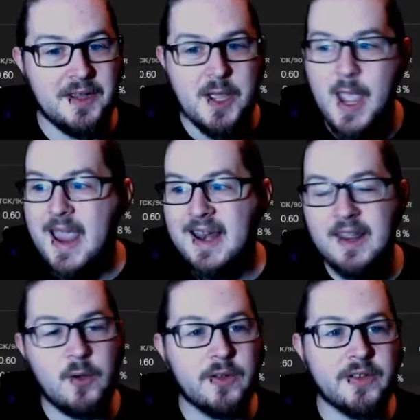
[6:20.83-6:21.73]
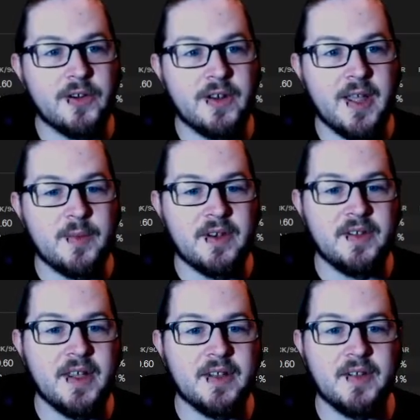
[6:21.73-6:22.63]
18 goals in 30 games in the
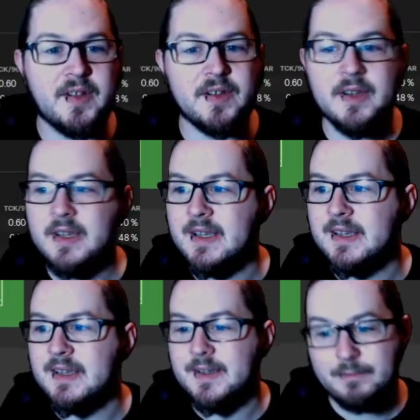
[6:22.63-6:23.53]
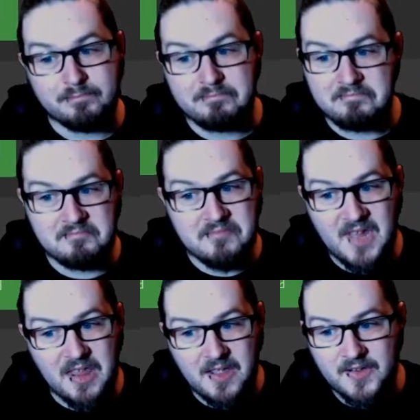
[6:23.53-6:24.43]
second season.
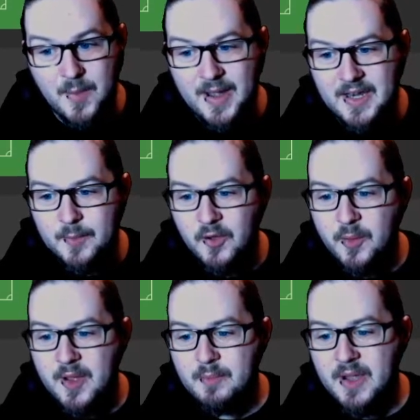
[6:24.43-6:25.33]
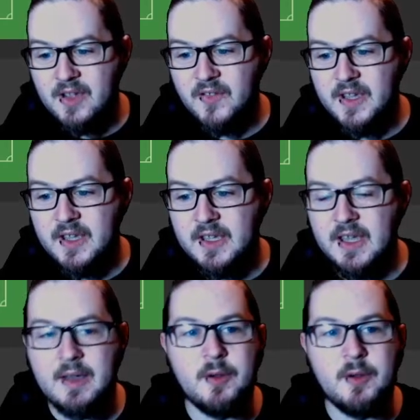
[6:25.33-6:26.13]
It's not bad. Tapsoba and Benkovic. How's